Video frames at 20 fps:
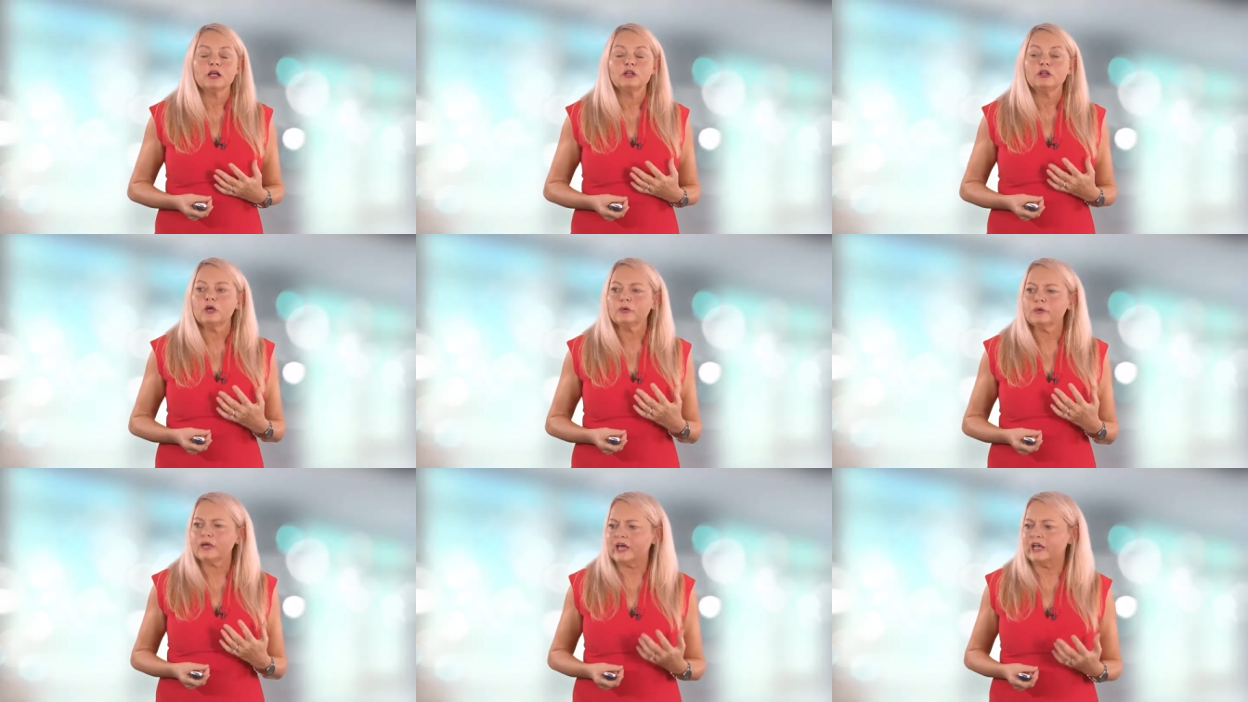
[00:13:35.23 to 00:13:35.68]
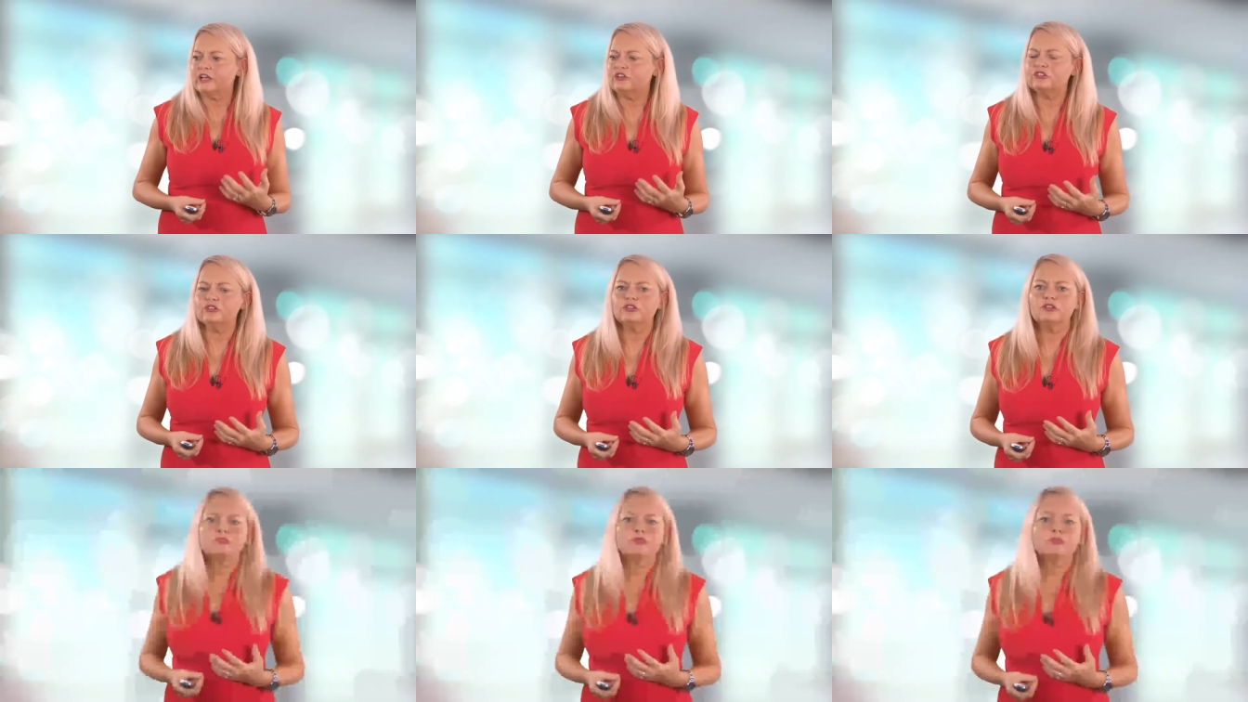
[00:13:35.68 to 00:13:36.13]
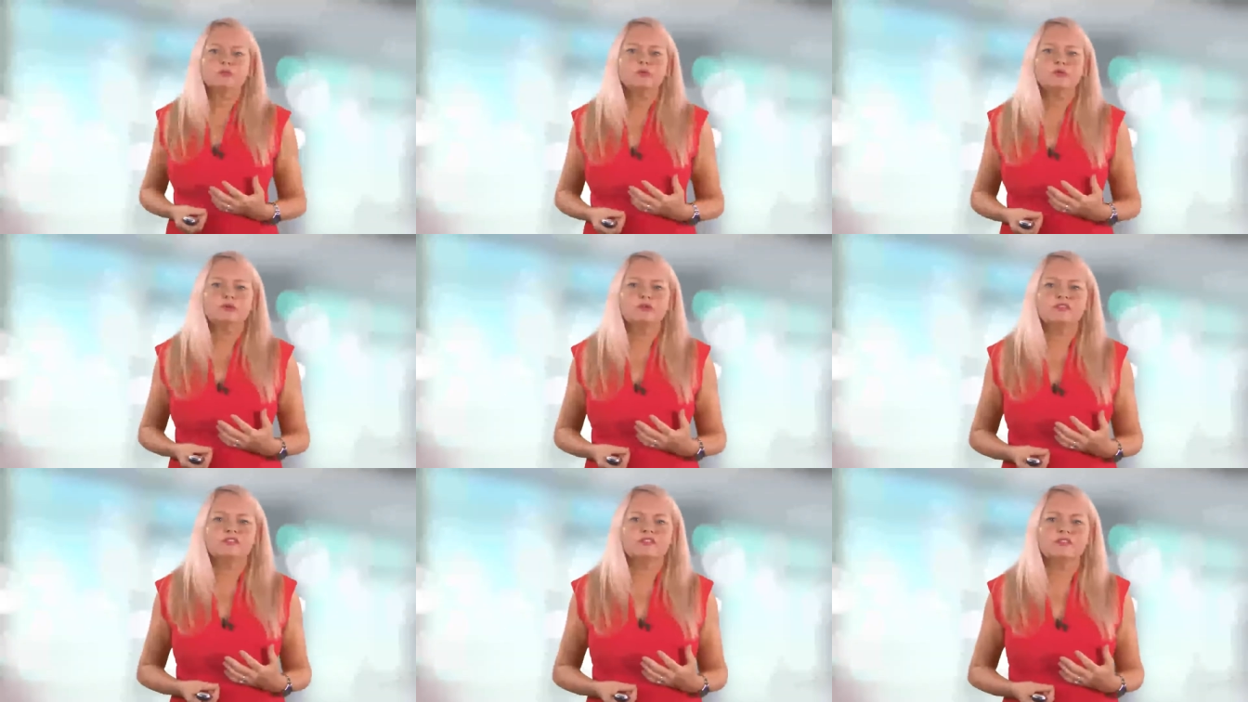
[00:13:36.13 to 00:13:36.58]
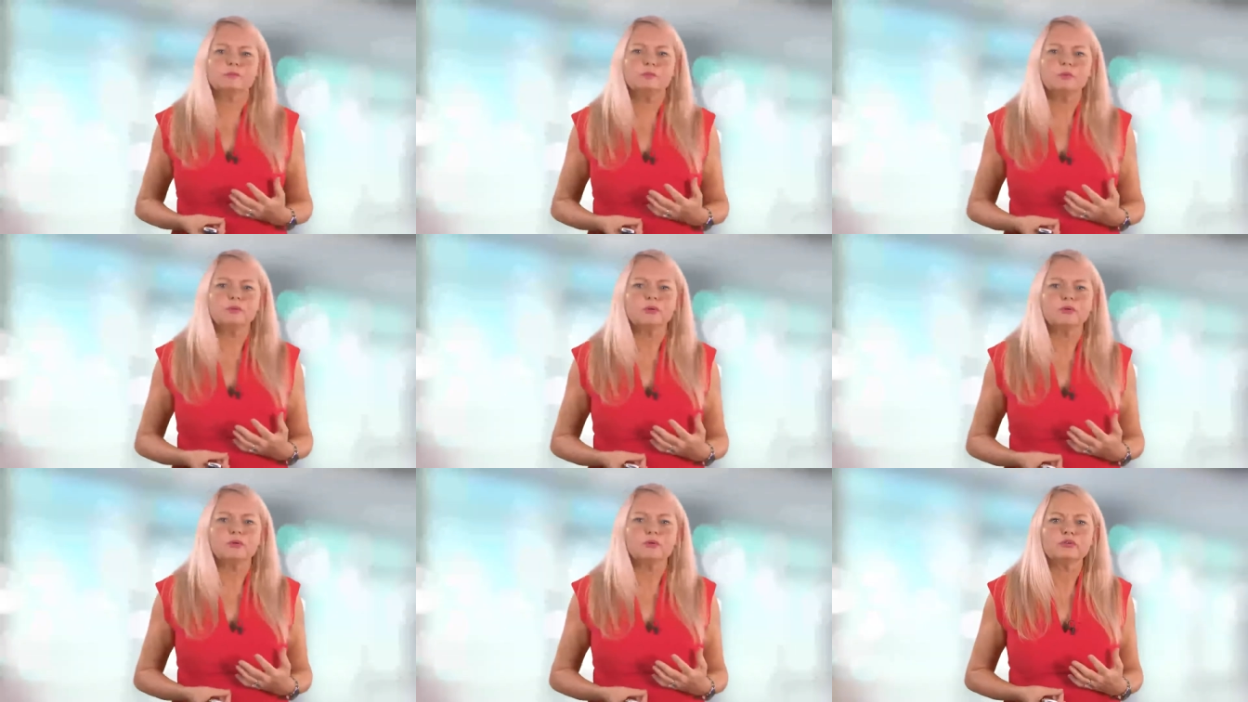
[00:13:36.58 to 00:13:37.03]
Location of the wound is
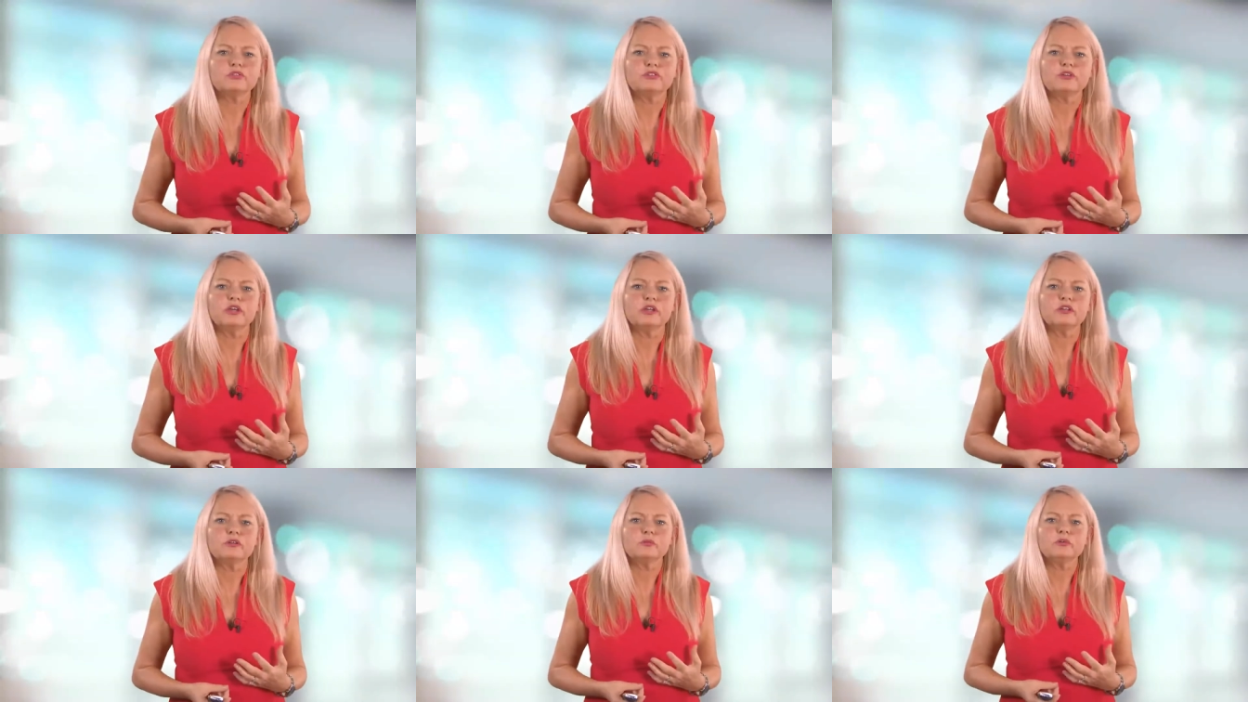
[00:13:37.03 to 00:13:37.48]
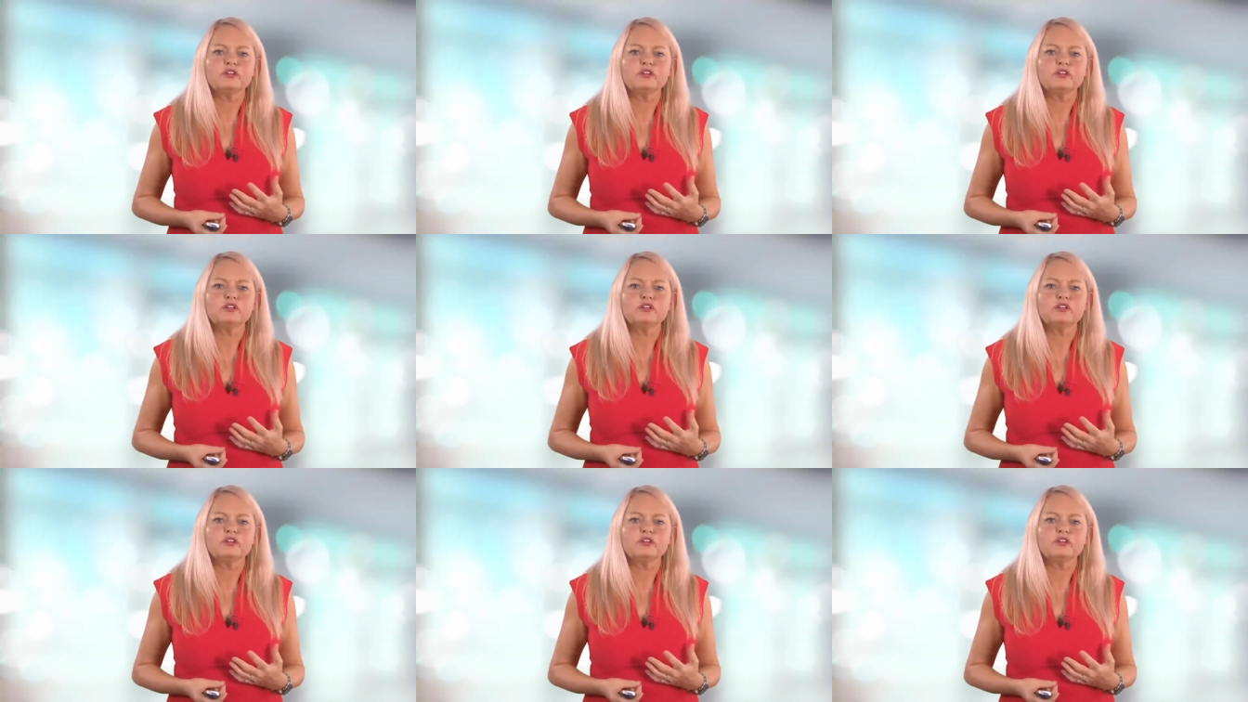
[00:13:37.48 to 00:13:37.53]
important.